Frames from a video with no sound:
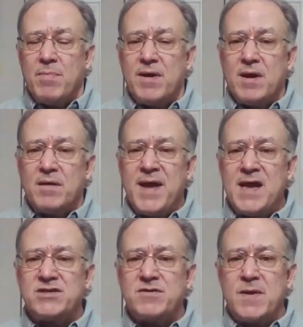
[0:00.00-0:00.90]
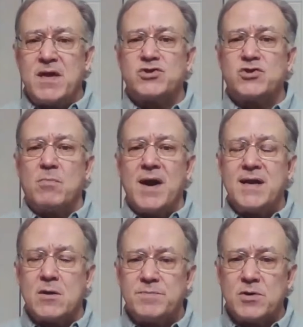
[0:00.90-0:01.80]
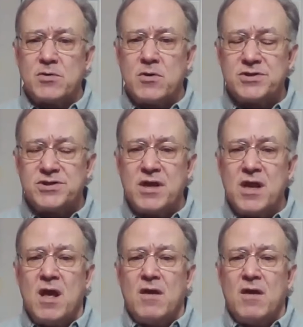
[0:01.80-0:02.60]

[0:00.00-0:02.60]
but Onpassive, because they're mining cryptocurrency,